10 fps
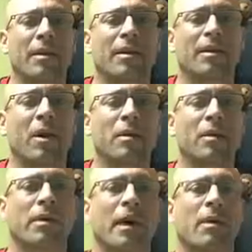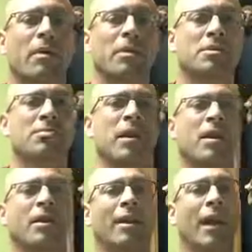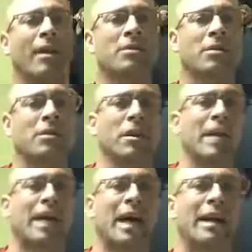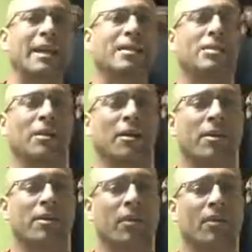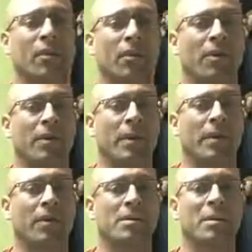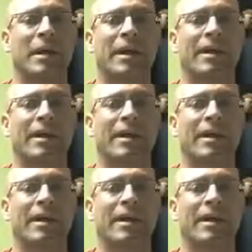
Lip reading: along with that, while it's made our lives certainly a lot easier over the years,